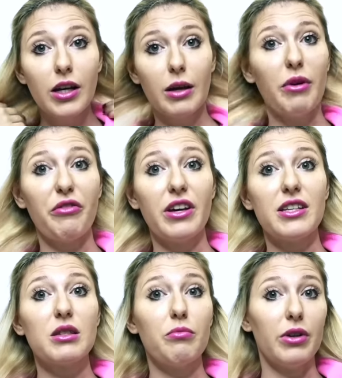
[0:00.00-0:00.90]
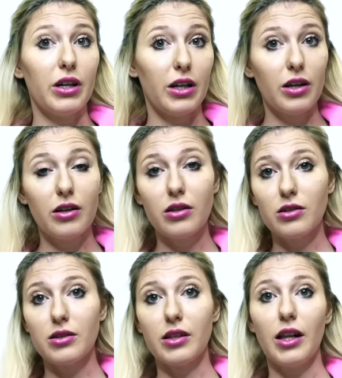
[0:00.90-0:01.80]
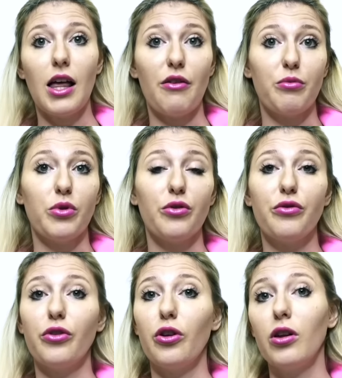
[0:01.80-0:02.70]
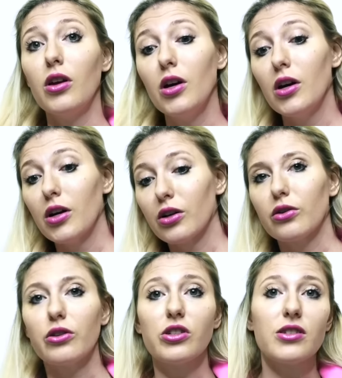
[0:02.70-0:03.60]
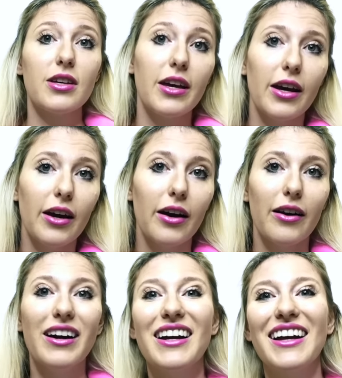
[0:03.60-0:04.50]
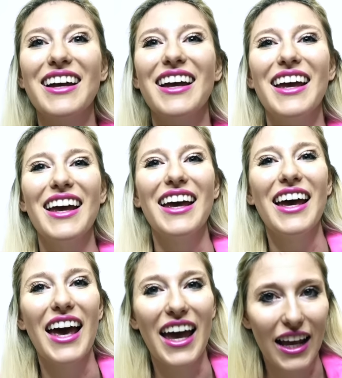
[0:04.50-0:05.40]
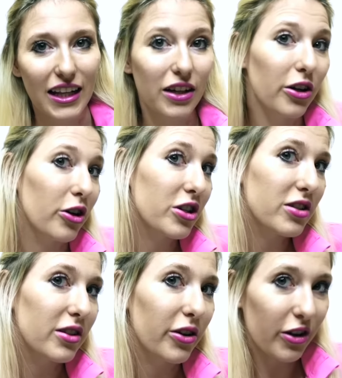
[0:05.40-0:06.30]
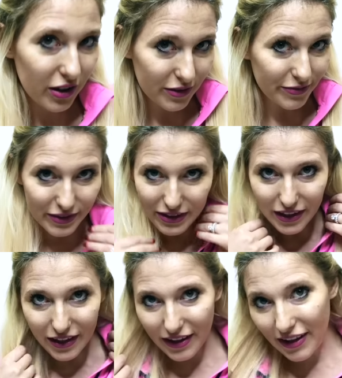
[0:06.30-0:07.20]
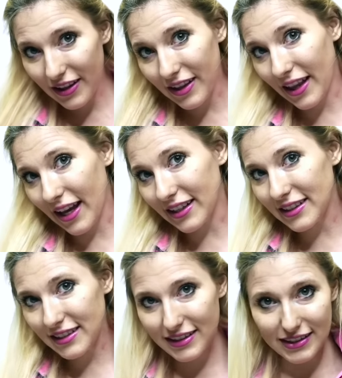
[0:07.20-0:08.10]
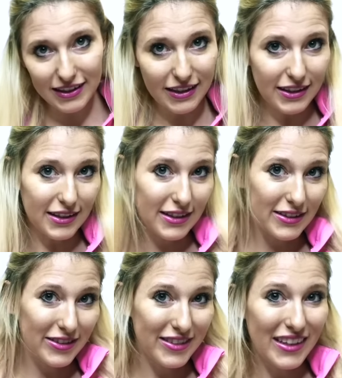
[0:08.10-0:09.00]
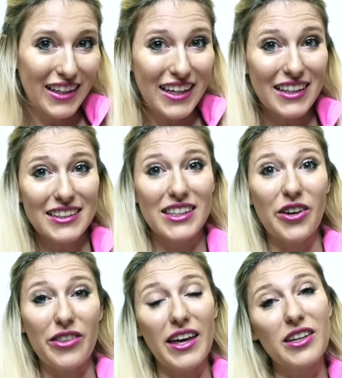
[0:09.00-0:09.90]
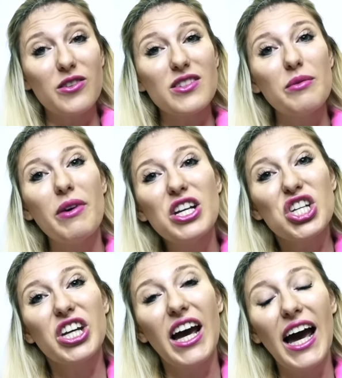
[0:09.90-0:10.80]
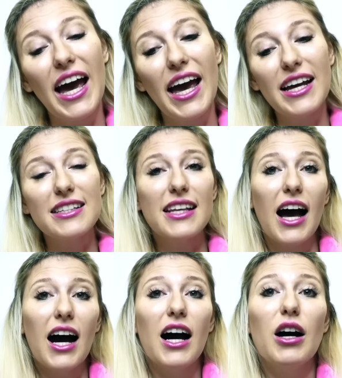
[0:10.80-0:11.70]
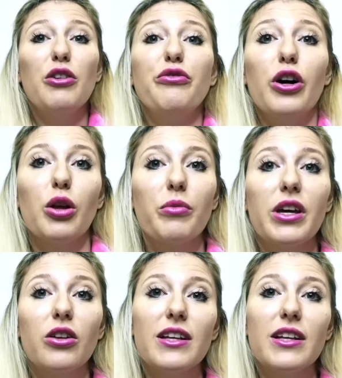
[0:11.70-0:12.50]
in my face, but still have beautiful, gorgeous hair and a gorgeous look. So that is it. So thank you so much guys, follow me on